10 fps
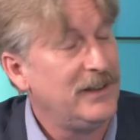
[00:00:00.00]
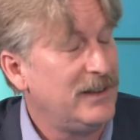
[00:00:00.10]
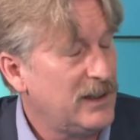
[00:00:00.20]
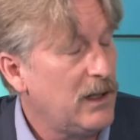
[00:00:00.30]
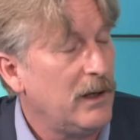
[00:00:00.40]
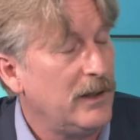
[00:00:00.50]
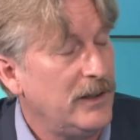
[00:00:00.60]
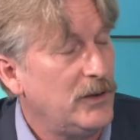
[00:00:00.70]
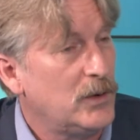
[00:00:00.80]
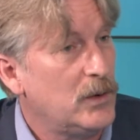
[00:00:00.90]

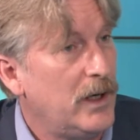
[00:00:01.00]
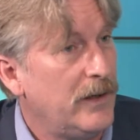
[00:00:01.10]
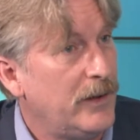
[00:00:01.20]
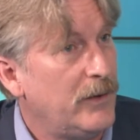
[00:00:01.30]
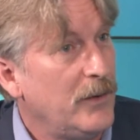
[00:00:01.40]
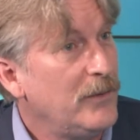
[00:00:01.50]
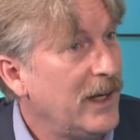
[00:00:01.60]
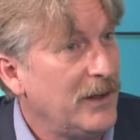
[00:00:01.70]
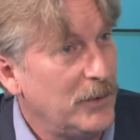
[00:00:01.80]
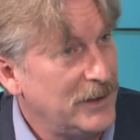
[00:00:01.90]
need to acquire their own
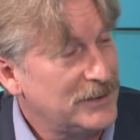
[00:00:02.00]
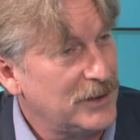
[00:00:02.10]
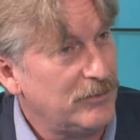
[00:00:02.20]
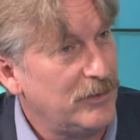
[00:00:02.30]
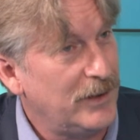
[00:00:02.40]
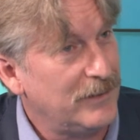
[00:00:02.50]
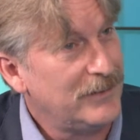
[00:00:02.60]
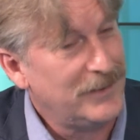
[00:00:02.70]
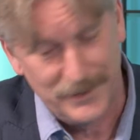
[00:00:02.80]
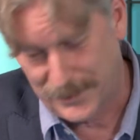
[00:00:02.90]
gateway software
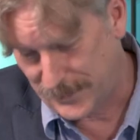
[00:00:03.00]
